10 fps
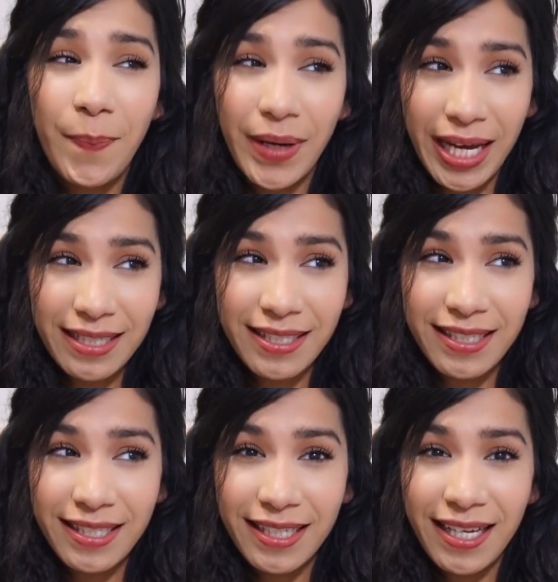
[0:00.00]

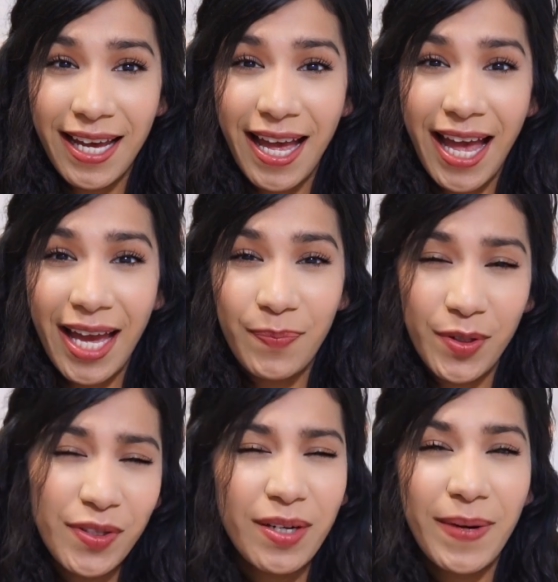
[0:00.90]
but I
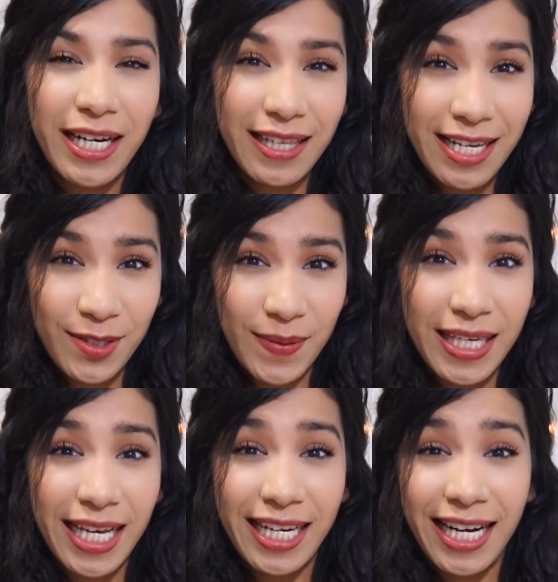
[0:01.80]
posted about it last
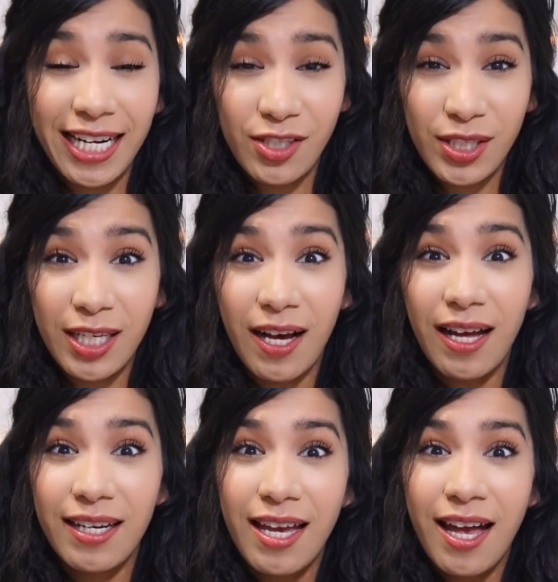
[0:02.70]
week and I actually got